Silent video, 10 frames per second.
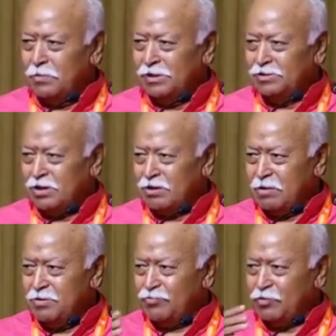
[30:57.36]
Comments
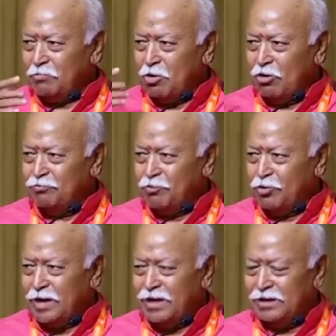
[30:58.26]
are coming from all
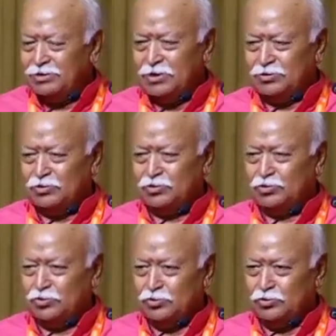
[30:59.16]
four
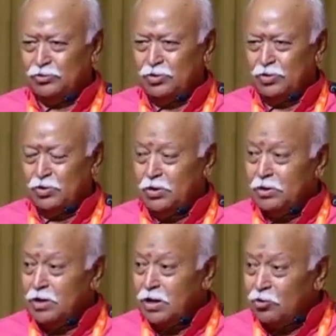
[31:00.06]
directions.
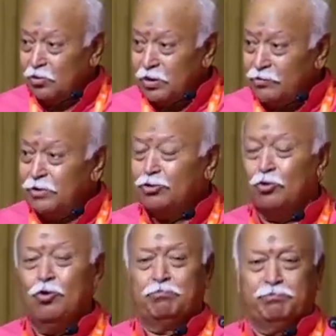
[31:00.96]
They are looking
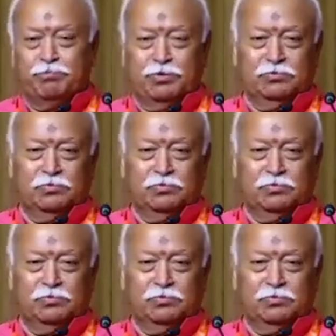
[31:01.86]
with hope.